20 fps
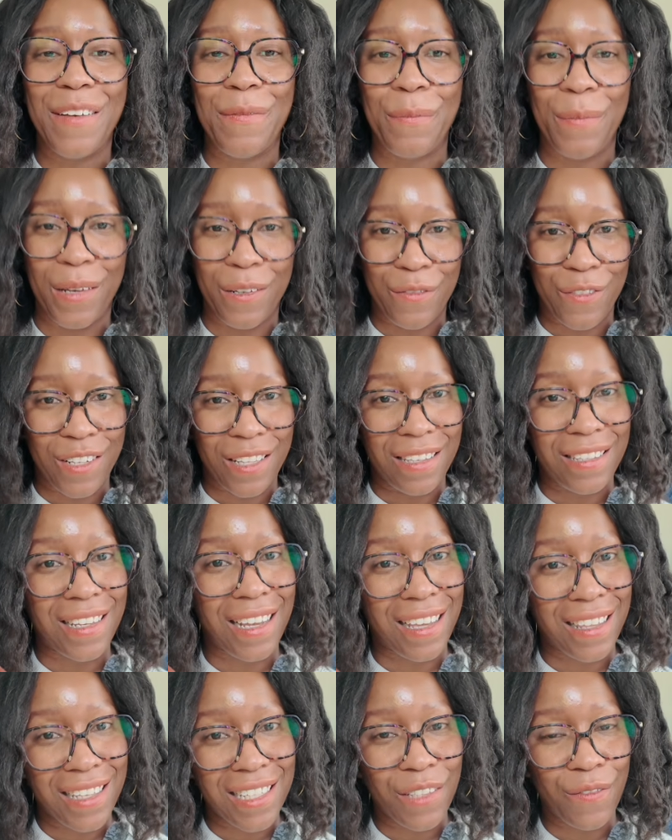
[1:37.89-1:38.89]
But for the
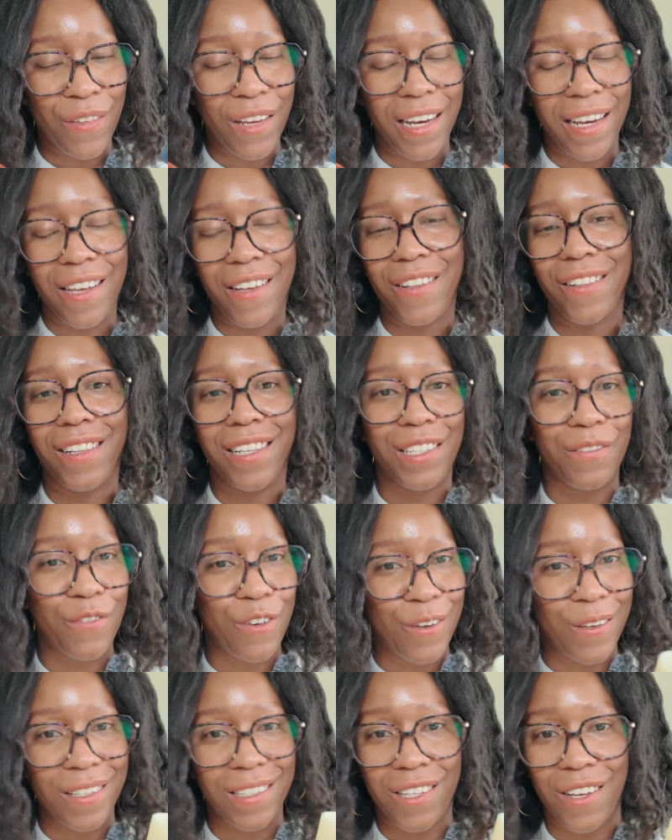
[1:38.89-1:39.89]
sake of this video, let's
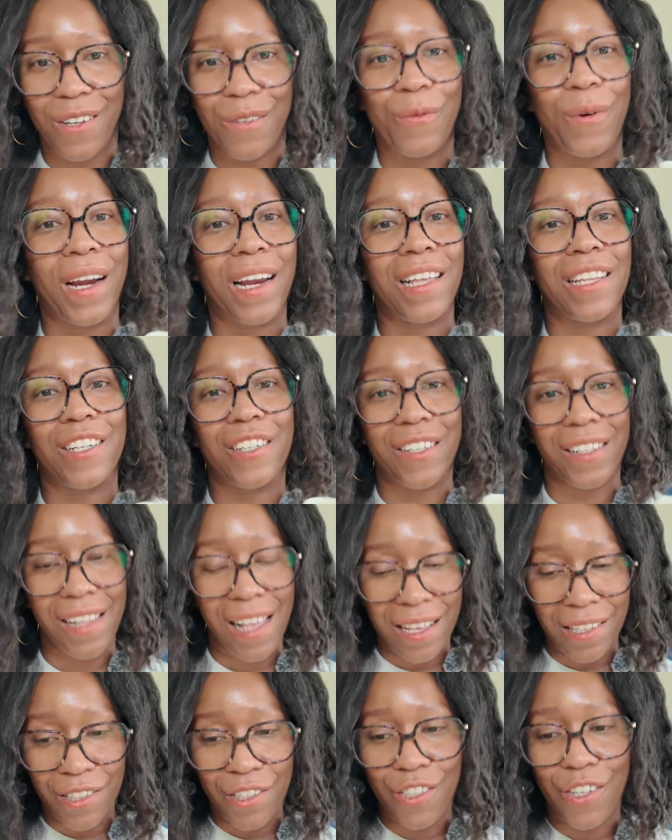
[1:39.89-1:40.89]
focus on regular
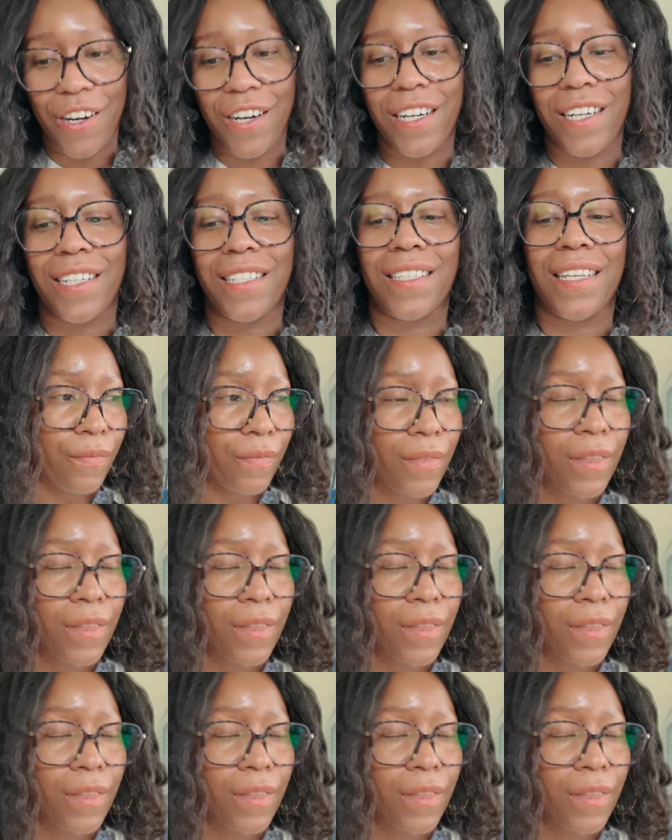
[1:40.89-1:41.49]
glass jars.